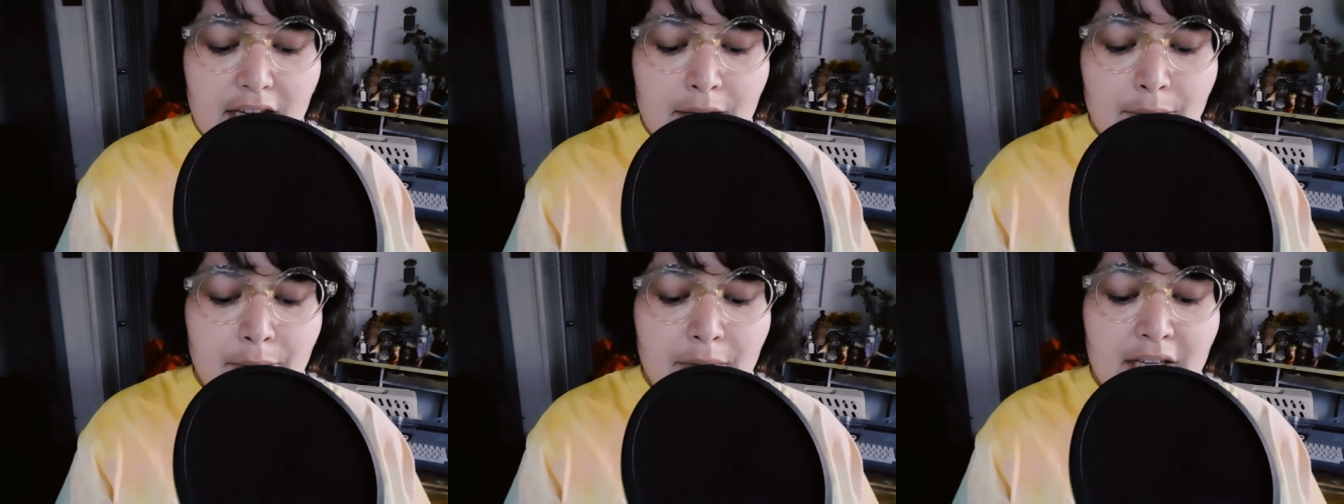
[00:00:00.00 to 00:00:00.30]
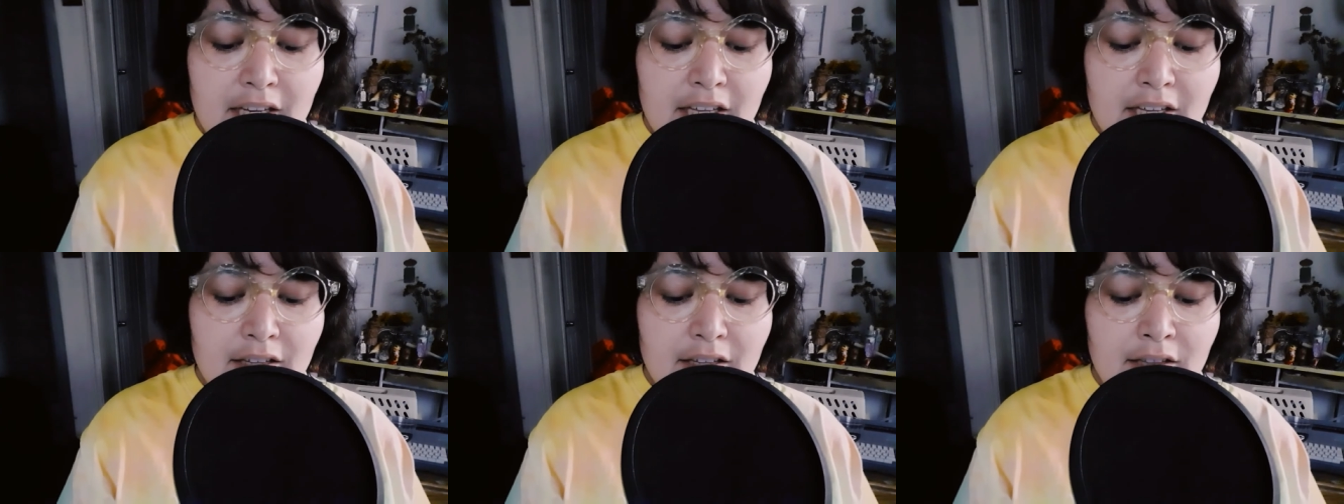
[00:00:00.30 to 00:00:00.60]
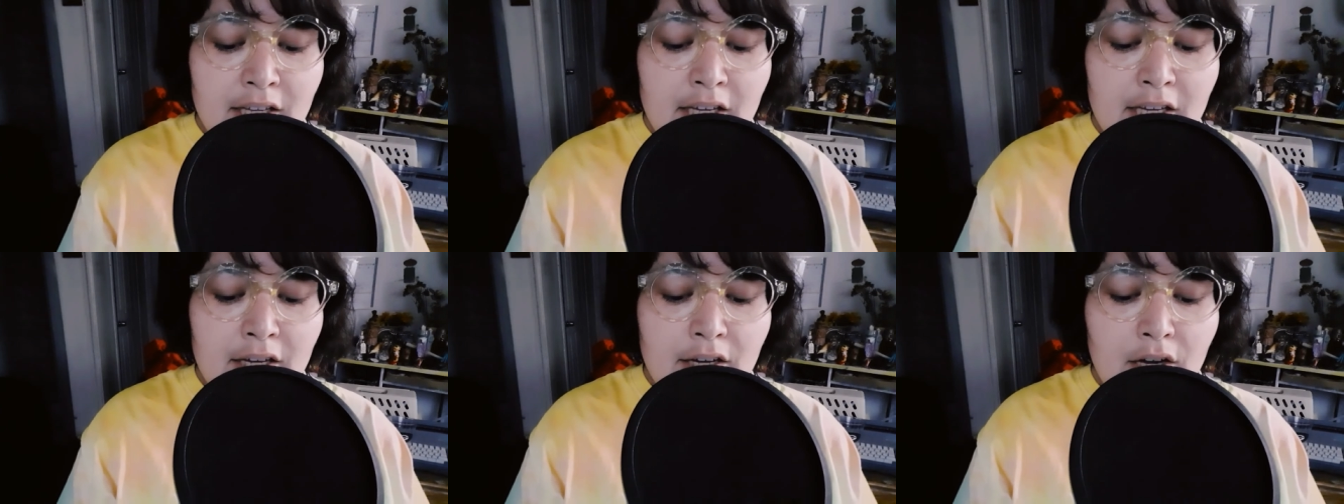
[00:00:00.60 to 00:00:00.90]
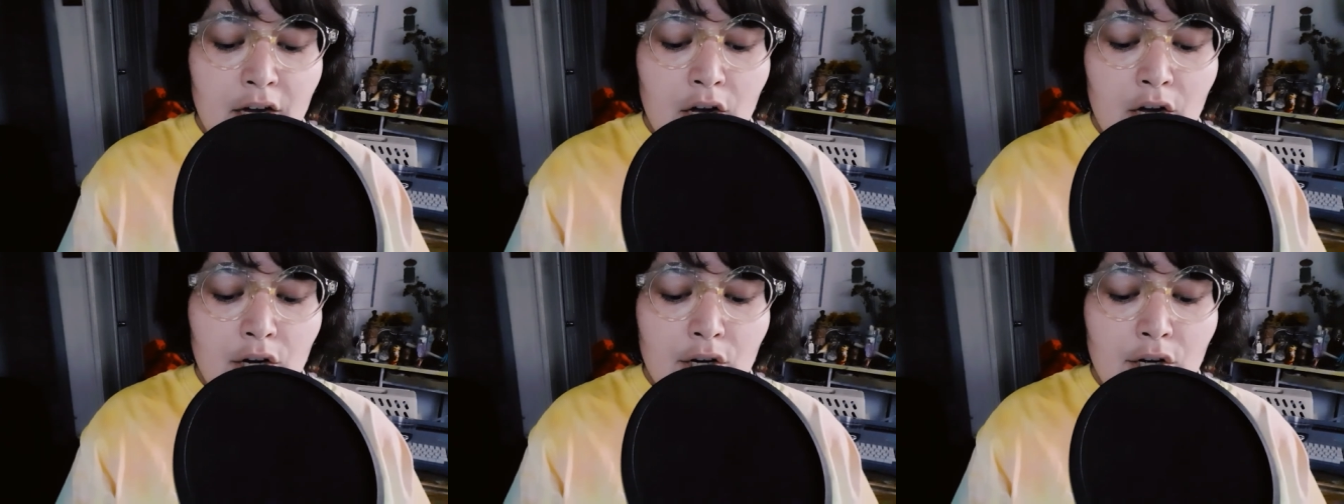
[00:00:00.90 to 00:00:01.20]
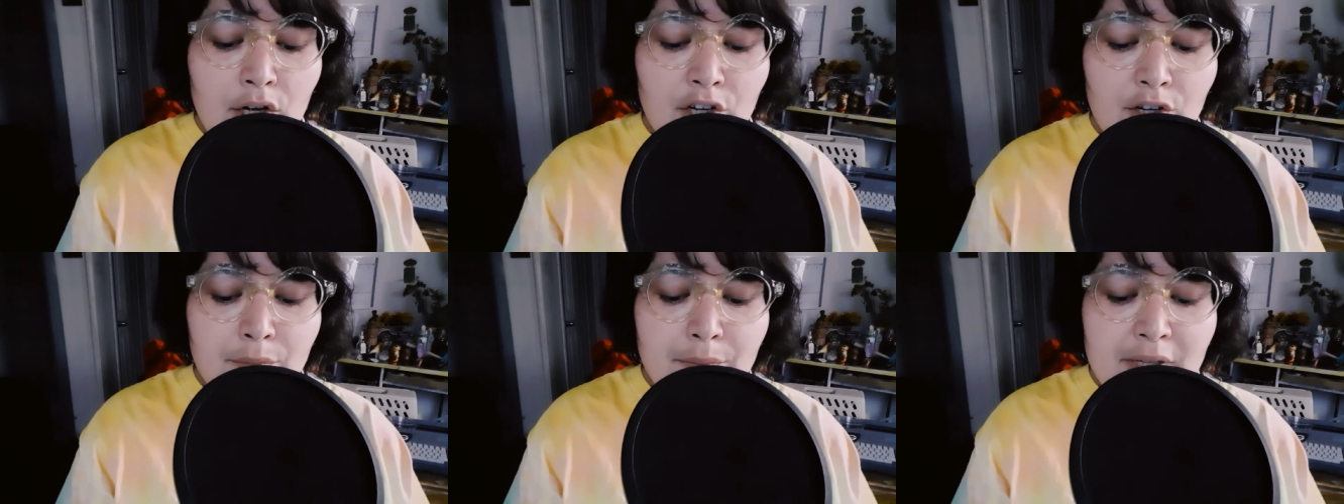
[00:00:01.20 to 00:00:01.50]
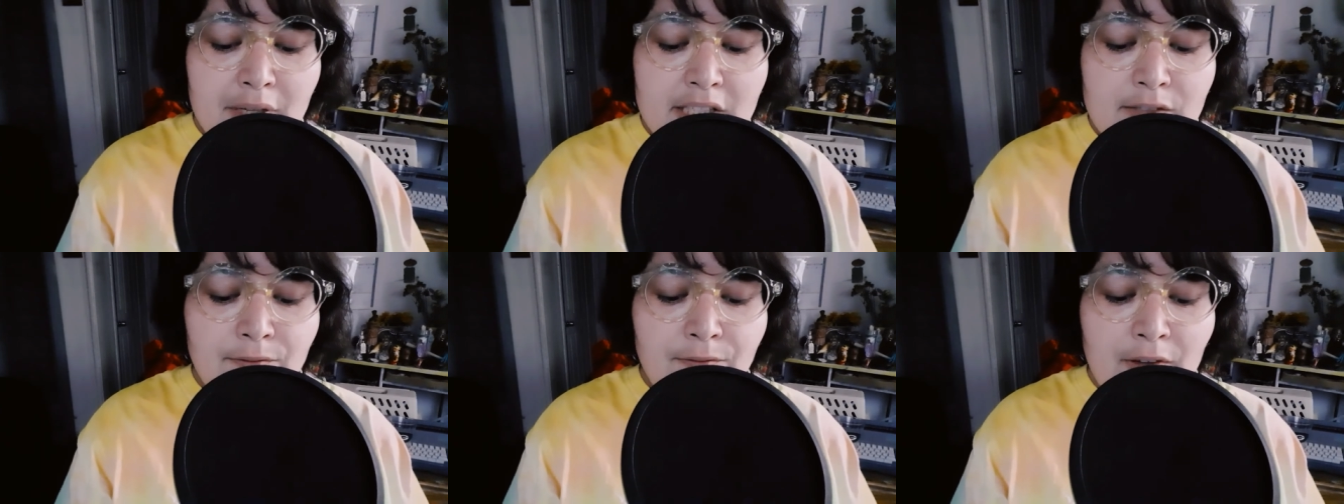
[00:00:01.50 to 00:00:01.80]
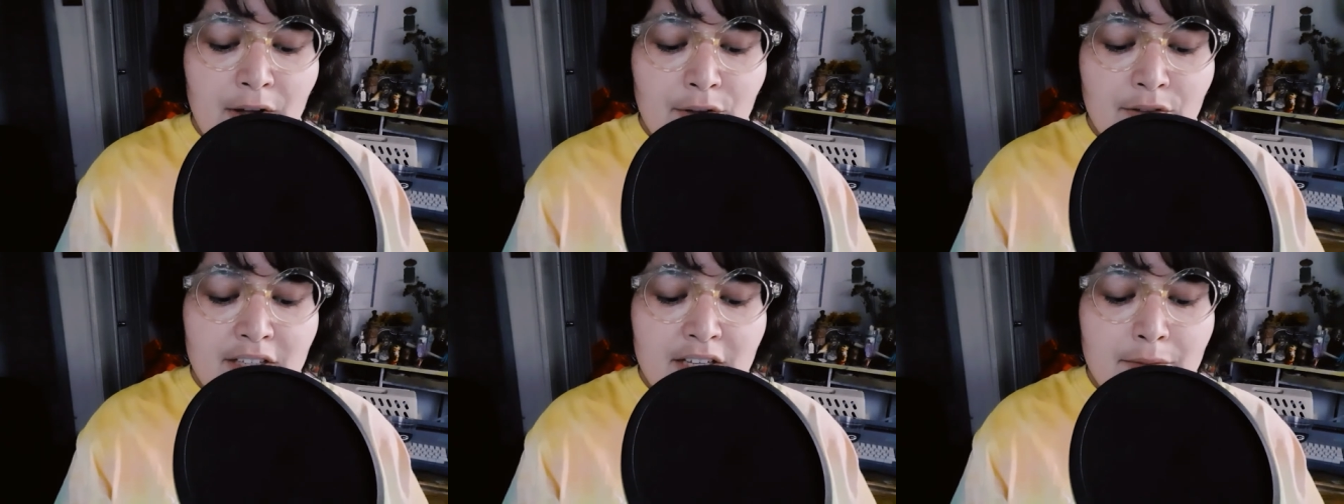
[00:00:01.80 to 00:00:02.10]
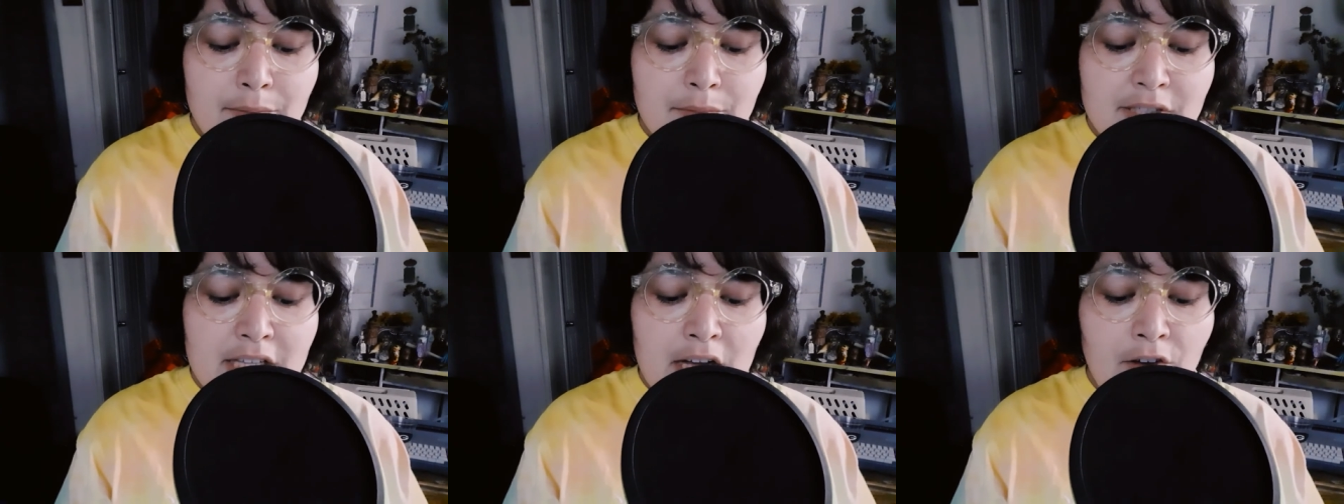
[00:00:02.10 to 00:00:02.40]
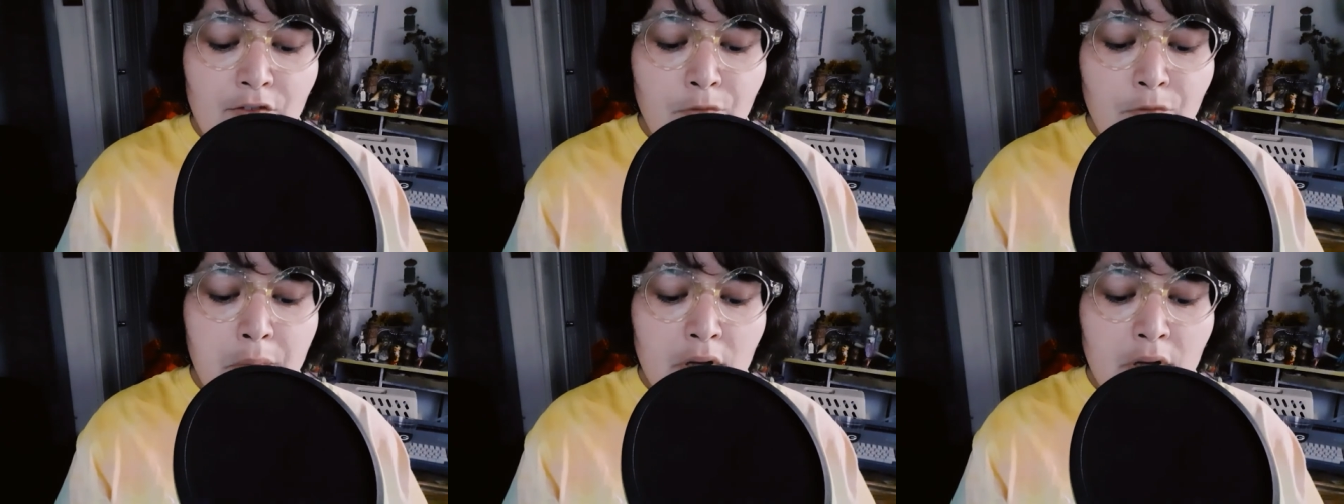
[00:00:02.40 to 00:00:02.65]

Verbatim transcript: Immediately, Hermes felt himself